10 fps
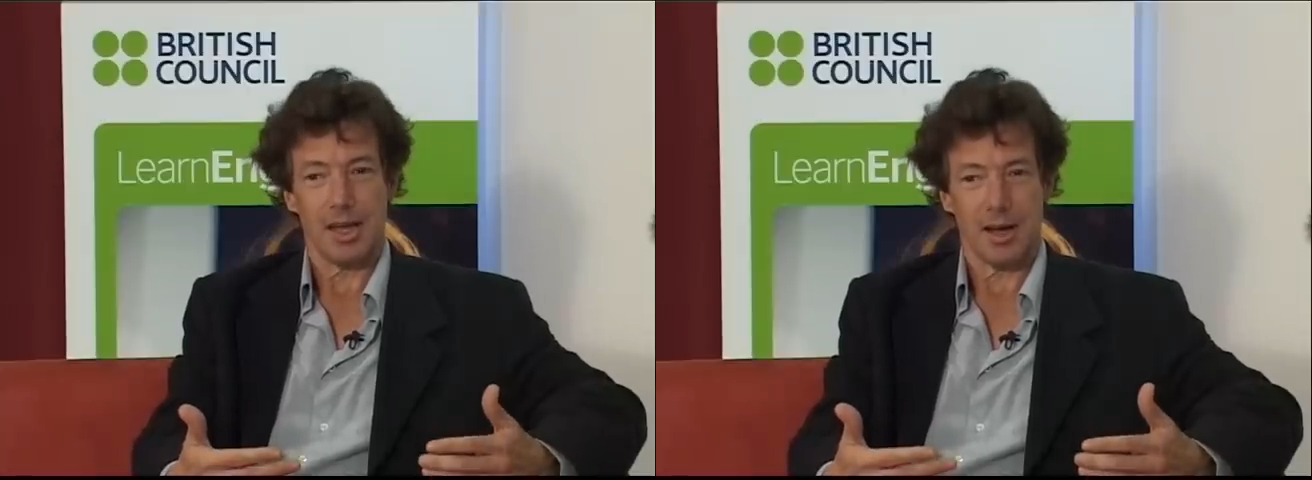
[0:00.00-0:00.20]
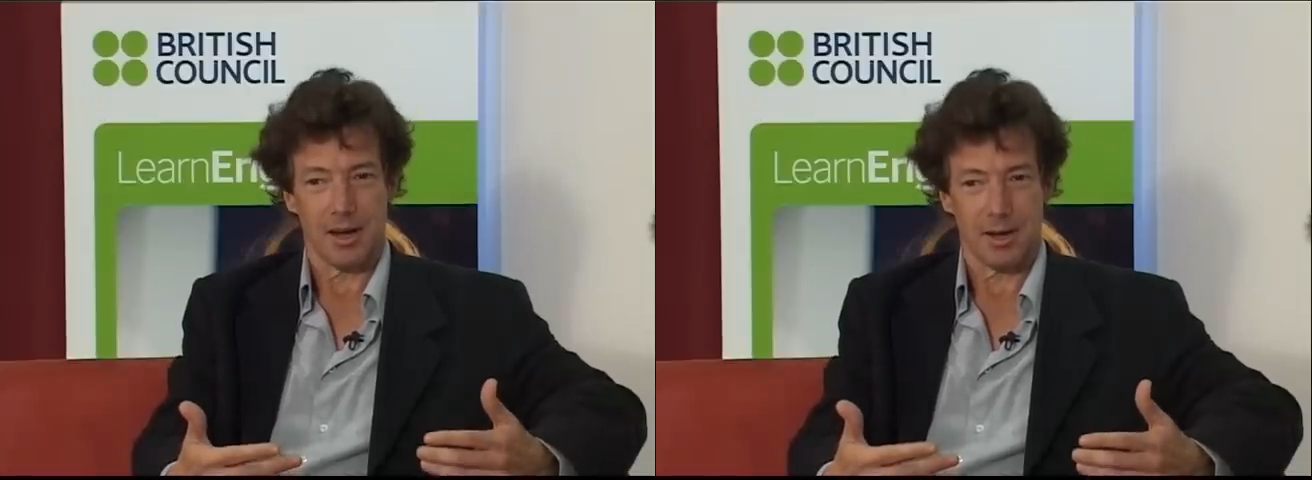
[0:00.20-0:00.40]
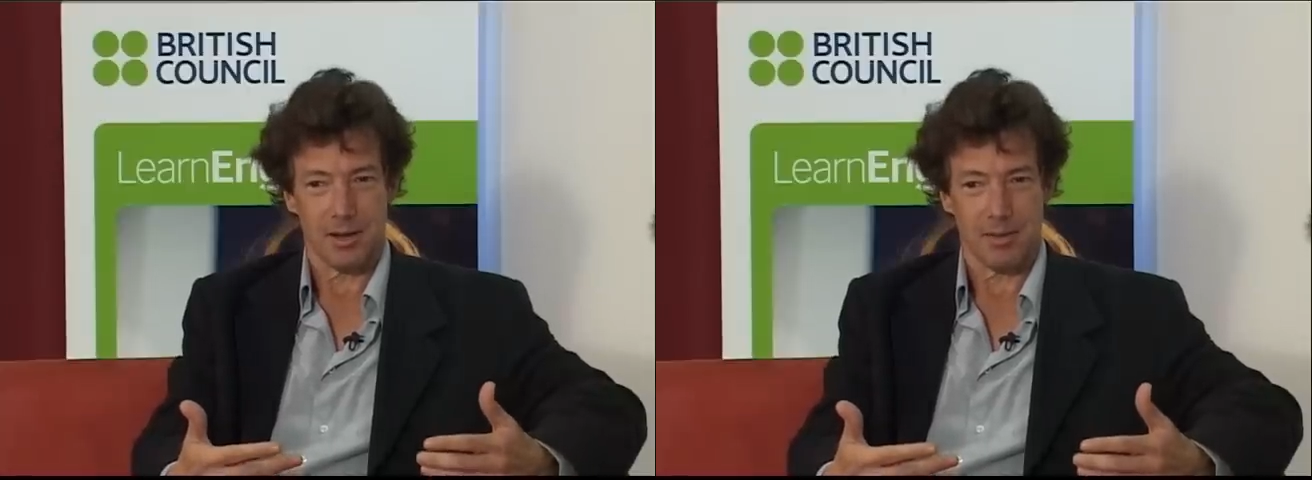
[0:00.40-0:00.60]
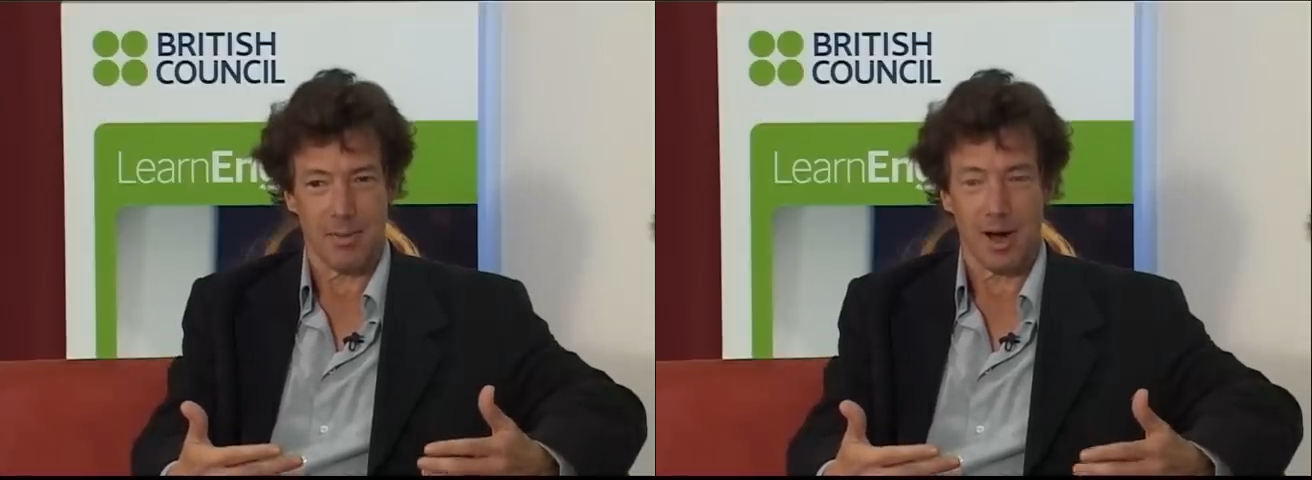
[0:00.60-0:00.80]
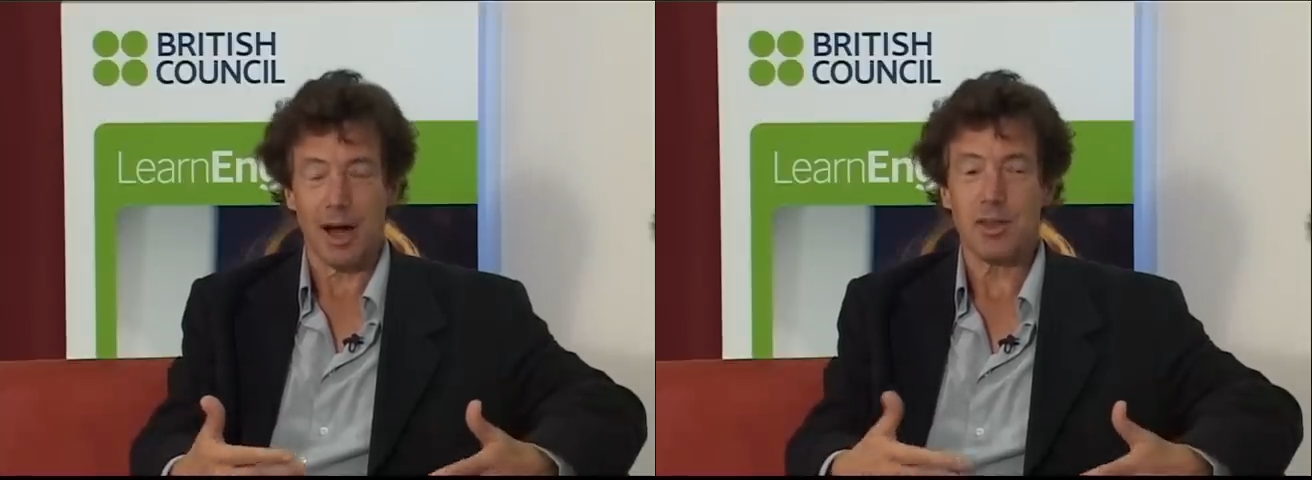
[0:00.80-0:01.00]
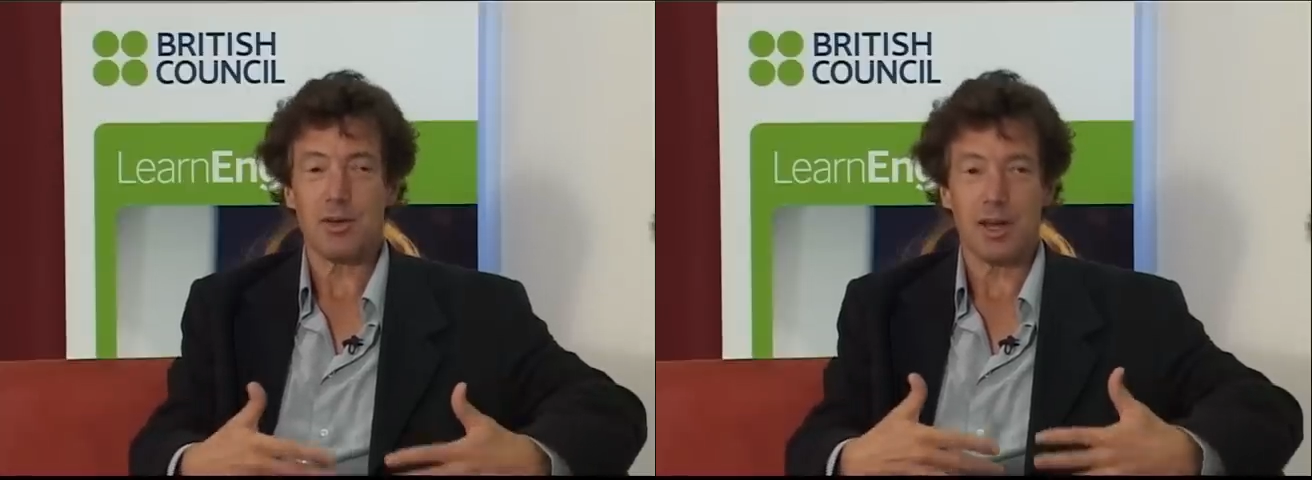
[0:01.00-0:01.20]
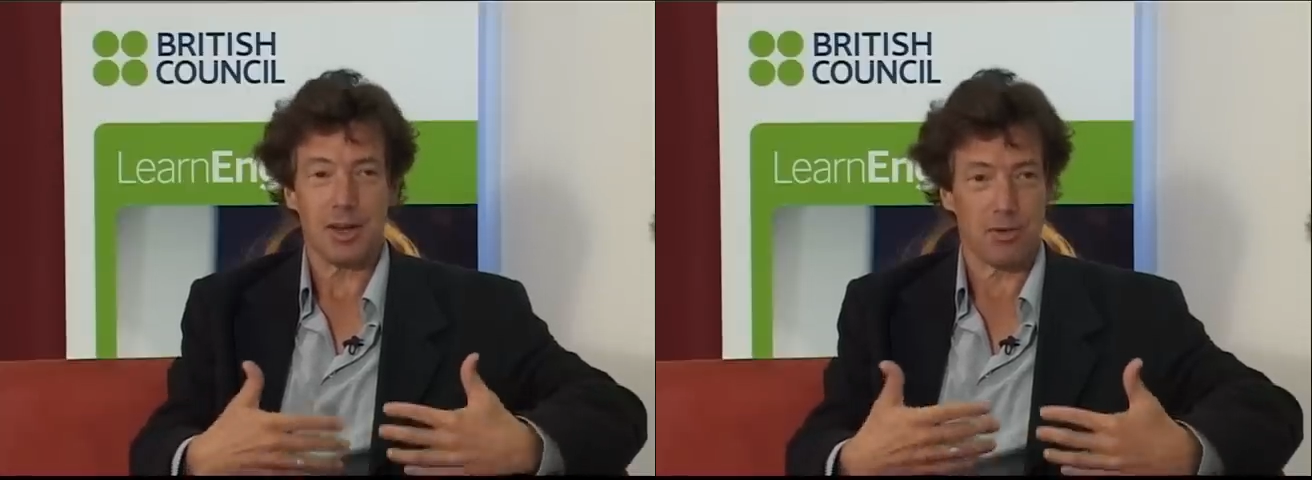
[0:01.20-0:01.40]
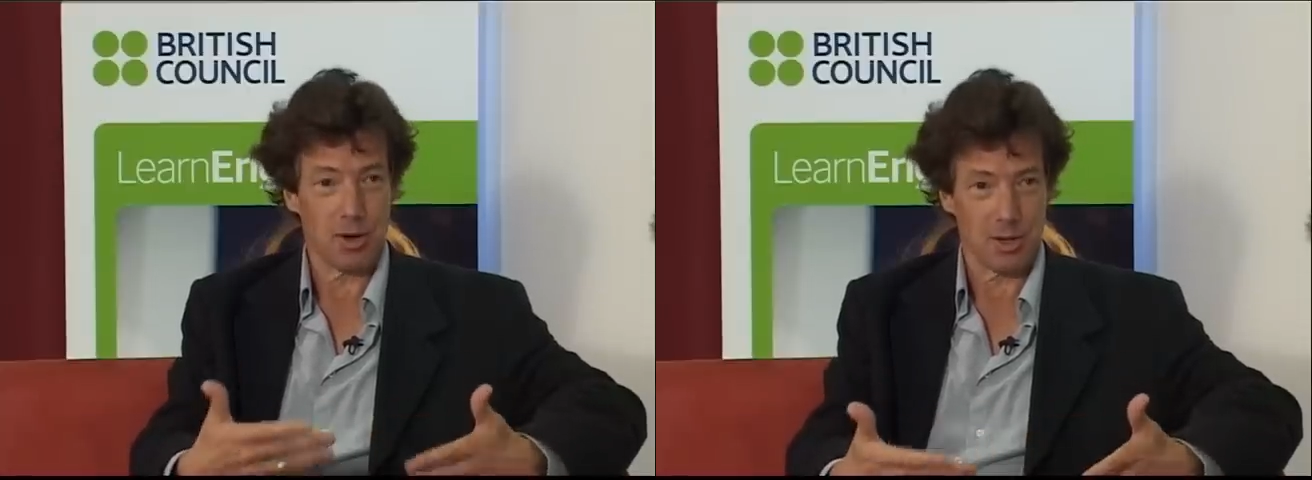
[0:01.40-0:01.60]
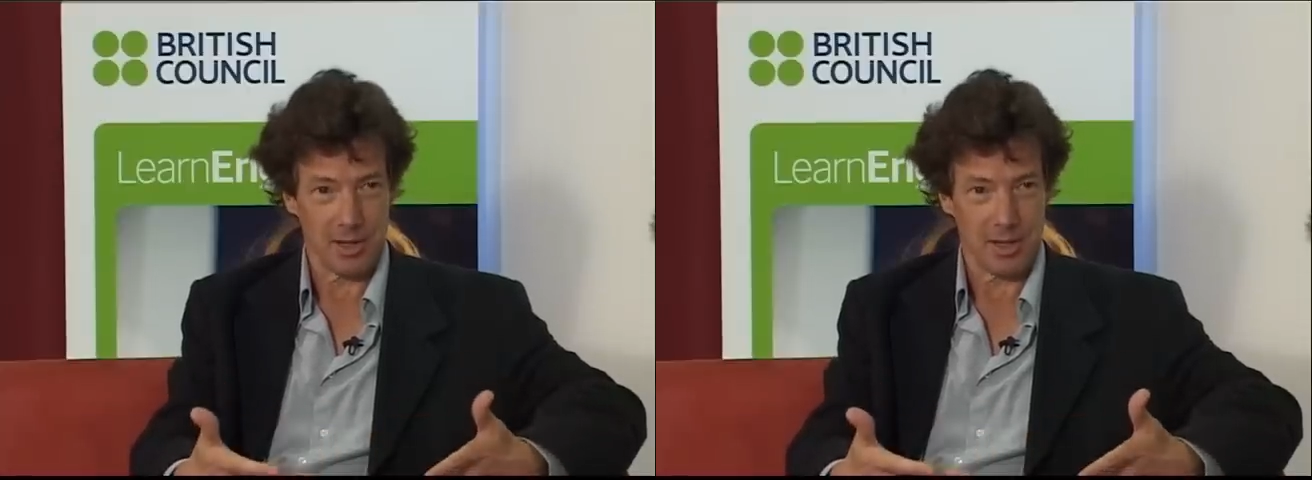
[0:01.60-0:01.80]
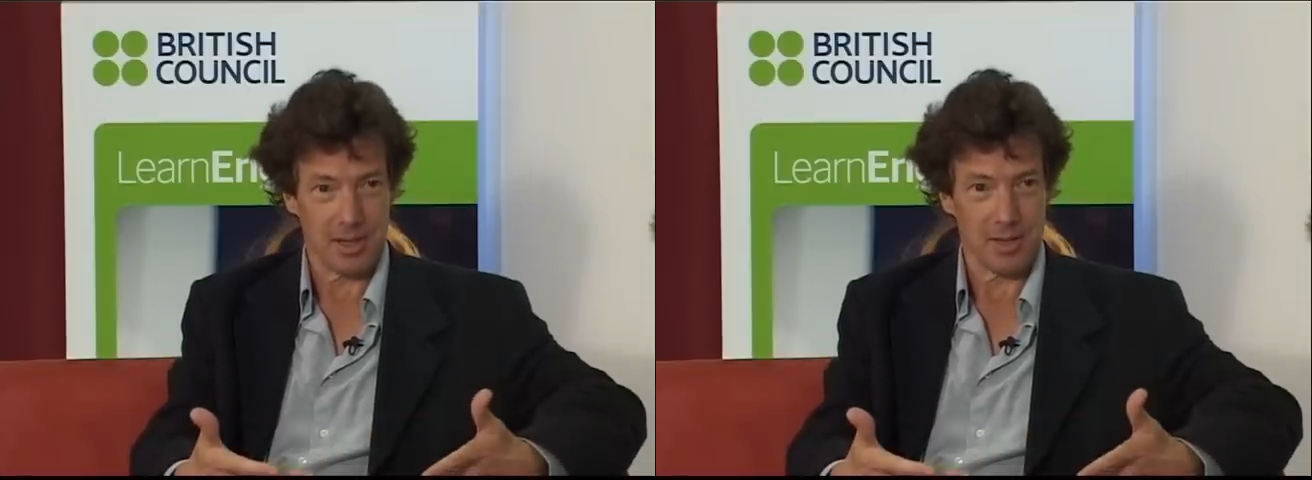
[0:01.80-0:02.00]
either
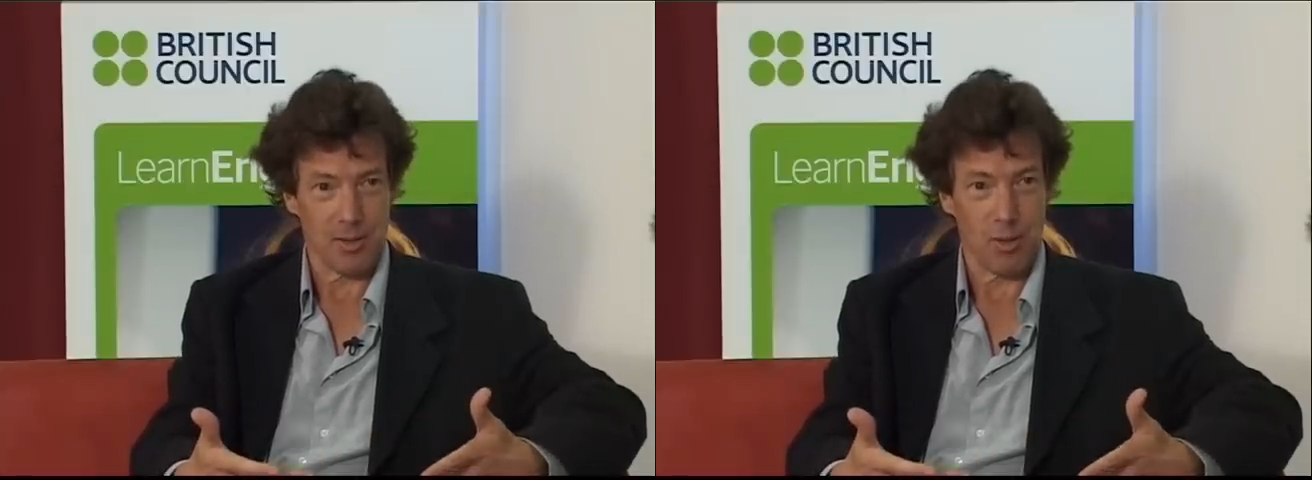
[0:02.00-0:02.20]
inadvertently